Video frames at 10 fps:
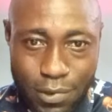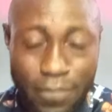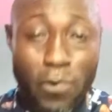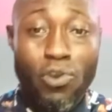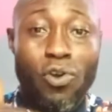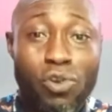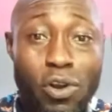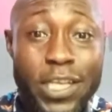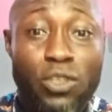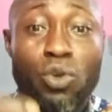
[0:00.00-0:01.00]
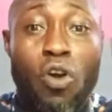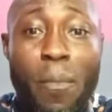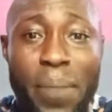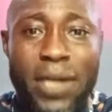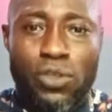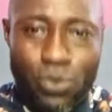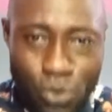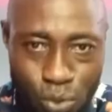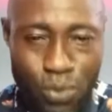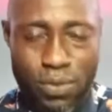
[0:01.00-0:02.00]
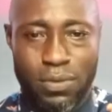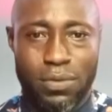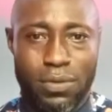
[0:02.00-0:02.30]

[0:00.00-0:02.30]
for your glory to come back to you.